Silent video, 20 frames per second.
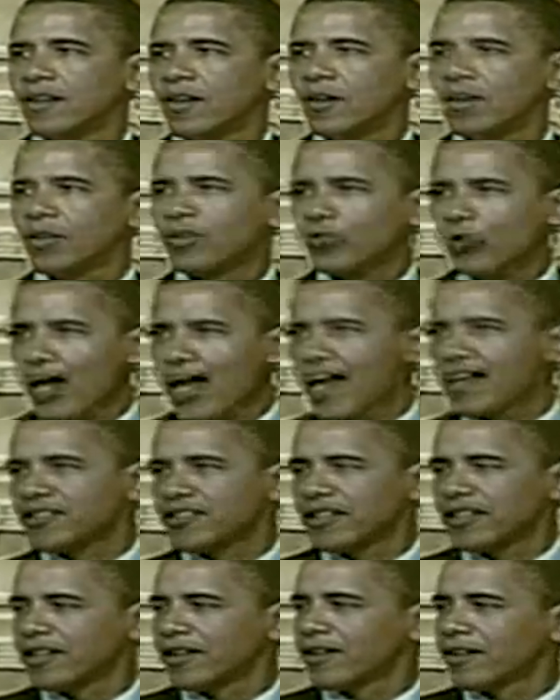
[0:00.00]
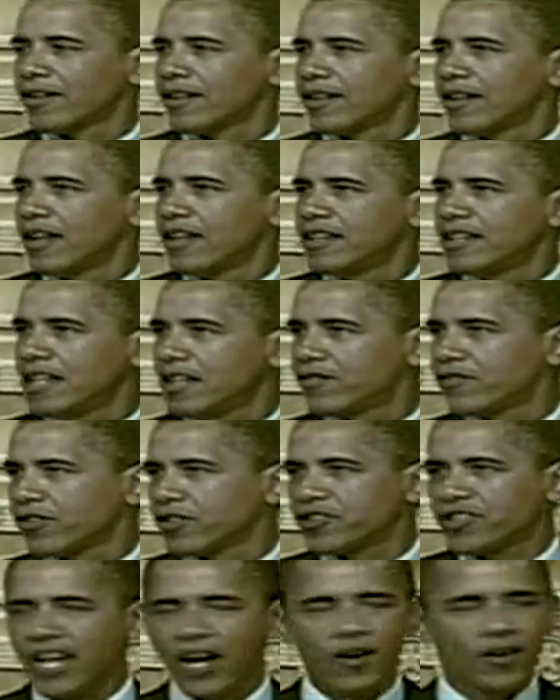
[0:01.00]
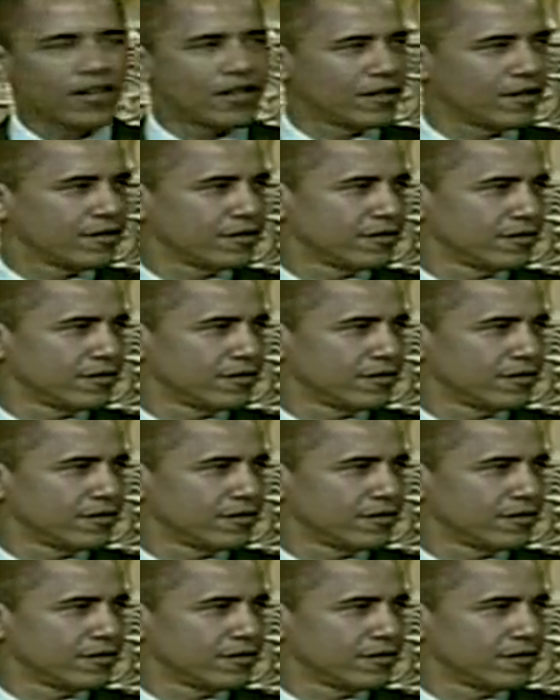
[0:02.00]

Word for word: only tragedy or a, a need for charity.